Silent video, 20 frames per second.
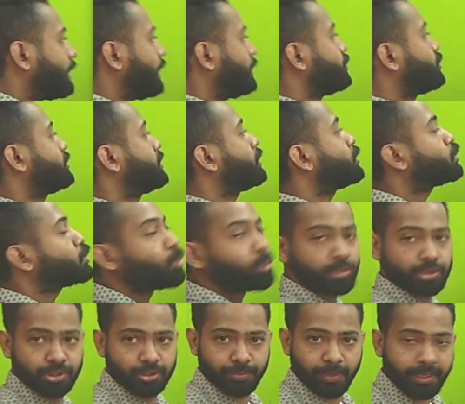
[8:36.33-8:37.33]
touch the
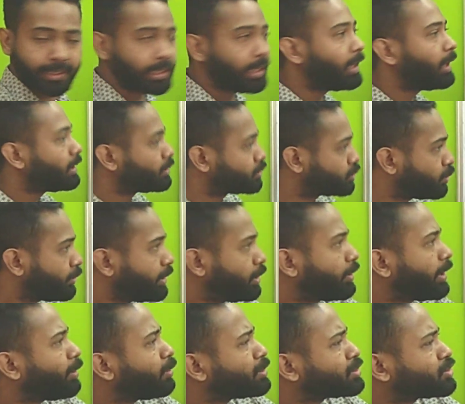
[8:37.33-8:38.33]
source, right? So you
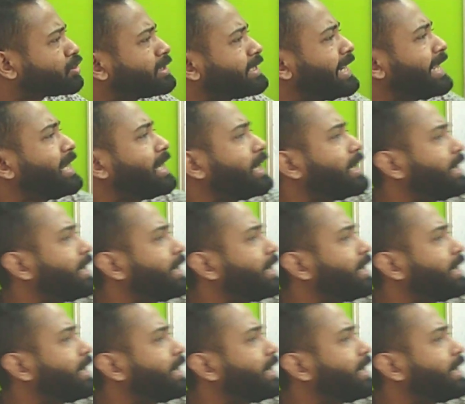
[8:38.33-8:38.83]
can also take